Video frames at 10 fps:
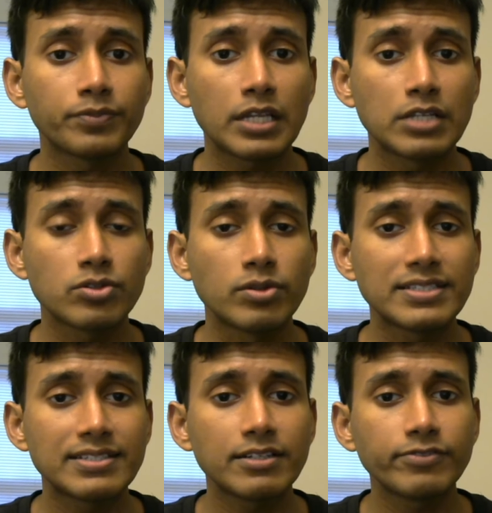So
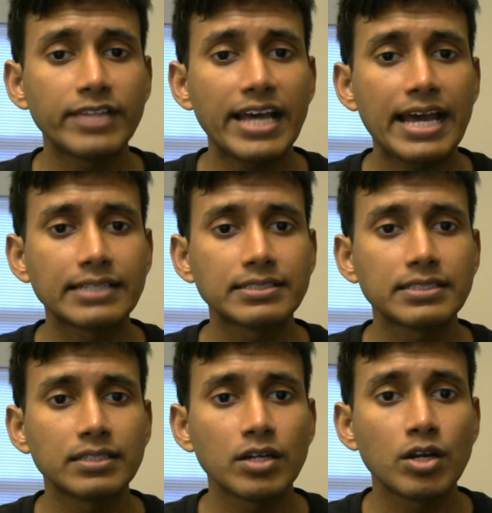instead of that,
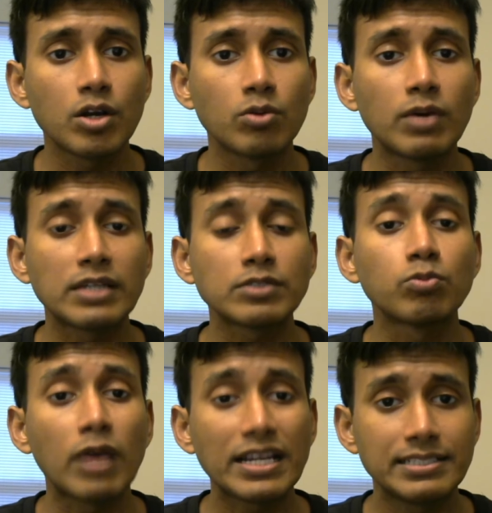what
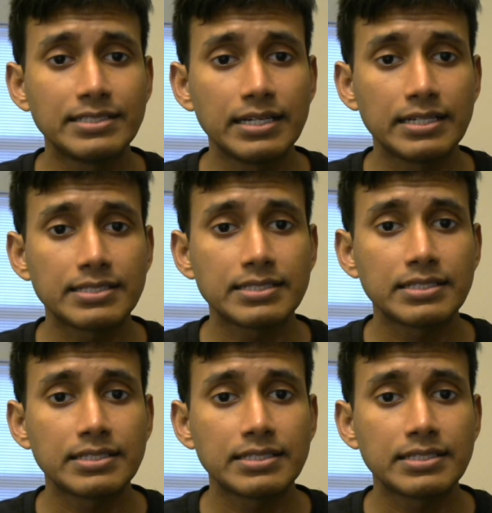white does,